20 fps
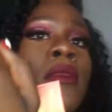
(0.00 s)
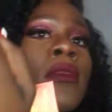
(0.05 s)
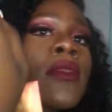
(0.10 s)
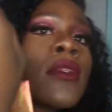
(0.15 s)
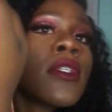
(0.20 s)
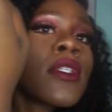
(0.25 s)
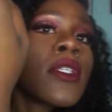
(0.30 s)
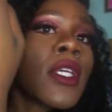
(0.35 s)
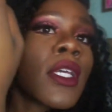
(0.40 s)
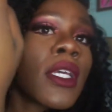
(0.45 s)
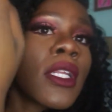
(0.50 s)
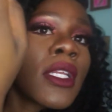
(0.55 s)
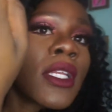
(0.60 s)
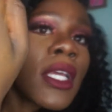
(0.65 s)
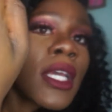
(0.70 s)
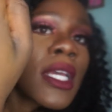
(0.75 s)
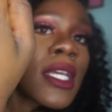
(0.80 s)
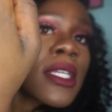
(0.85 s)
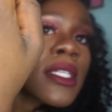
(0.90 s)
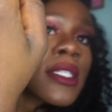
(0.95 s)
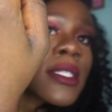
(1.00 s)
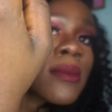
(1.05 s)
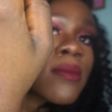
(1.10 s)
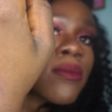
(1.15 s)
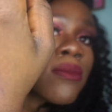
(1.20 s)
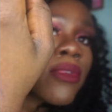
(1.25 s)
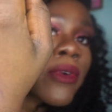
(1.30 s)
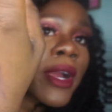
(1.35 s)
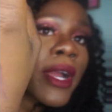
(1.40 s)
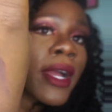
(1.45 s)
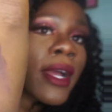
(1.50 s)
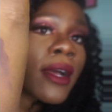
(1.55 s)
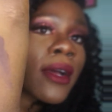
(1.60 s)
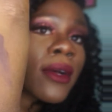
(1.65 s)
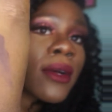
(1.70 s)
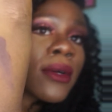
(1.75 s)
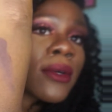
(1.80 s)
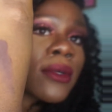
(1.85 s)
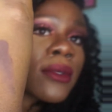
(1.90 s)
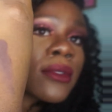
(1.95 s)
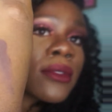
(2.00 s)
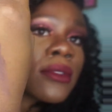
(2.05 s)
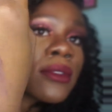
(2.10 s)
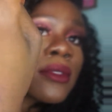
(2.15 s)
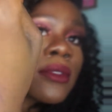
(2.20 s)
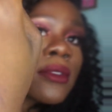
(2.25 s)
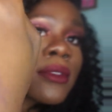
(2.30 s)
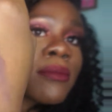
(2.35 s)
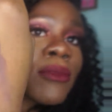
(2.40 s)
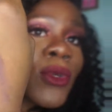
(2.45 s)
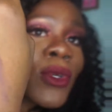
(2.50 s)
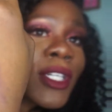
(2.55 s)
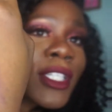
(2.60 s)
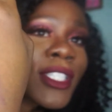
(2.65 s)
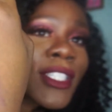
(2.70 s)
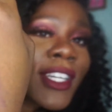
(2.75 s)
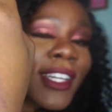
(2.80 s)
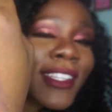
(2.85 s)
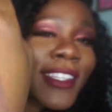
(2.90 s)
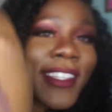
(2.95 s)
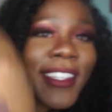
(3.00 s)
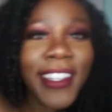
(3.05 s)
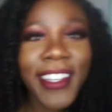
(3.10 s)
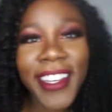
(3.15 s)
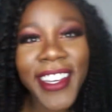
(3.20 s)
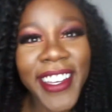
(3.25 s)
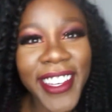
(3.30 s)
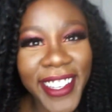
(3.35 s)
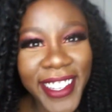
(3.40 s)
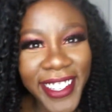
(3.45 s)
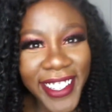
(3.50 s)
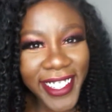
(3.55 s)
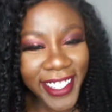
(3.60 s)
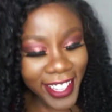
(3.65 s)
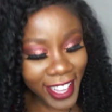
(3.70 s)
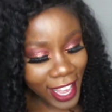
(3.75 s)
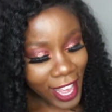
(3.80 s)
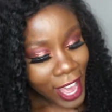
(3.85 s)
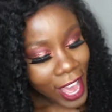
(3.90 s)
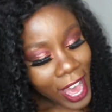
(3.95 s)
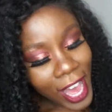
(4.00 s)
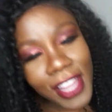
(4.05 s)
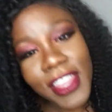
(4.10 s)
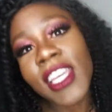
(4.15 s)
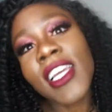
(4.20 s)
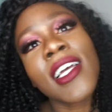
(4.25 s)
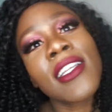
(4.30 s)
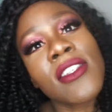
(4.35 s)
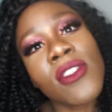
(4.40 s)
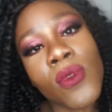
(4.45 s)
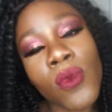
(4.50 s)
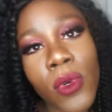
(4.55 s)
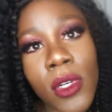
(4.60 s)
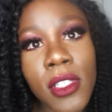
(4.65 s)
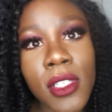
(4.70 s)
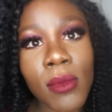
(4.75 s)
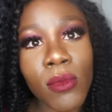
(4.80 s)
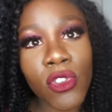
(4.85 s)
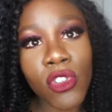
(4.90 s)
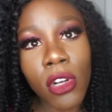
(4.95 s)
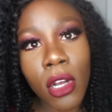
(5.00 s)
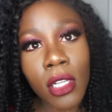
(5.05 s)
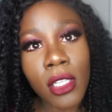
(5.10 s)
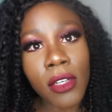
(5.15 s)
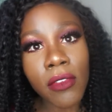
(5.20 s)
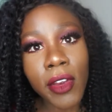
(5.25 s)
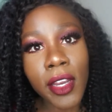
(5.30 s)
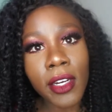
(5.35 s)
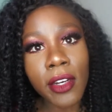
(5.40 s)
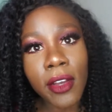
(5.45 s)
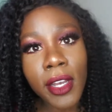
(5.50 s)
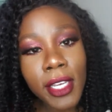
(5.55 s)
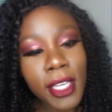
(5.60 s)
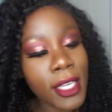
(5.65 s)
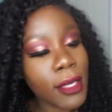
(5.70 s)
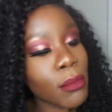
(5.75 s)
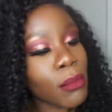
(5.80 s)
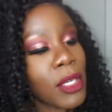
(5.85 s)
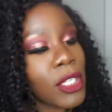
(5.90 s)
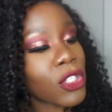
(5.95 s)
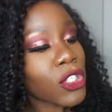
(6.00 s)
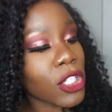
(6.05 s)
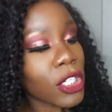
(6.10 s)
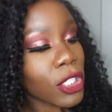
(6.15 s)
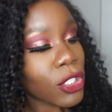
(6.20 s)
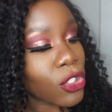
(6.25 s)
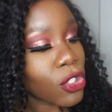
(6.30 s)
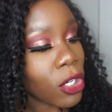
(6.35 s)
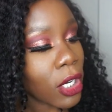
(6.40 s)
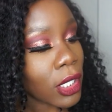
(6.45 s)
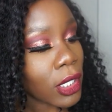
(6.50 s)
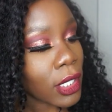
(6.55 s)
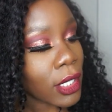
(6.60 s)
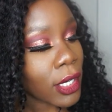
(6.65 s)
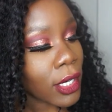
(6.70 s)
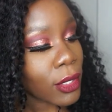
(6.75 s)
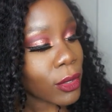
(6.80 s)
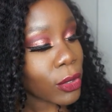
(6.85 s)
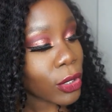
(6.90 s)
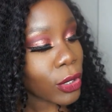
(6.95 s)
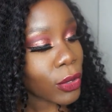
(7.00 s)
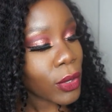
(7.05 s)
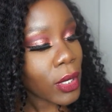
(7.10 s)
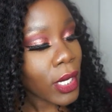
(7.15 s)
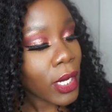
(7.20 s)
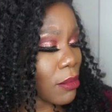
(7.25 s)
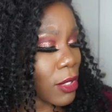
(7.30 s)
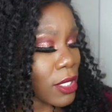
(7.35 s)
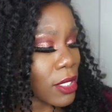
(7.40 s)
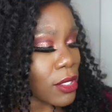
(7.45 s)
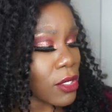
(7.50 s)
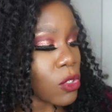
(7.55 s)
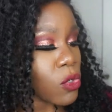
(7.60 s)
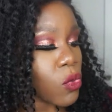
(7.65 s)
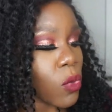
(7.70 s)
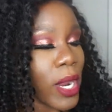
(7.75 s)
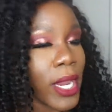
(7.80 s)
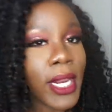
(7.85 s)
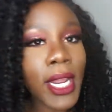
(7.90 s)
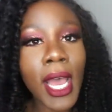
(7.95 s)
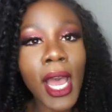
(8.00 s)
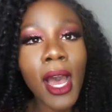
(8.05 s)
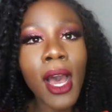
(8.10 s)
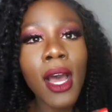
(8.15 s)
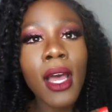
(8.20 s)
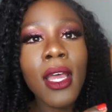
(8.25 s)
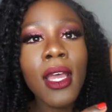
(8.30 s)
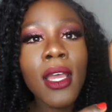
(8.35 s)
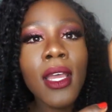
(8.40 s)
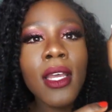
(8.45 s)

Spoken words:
It's like a nice brown mocha chocolate. I think I just want some chocolate right now. I keep mentioning chocolate, I don't know. But this is White Hot.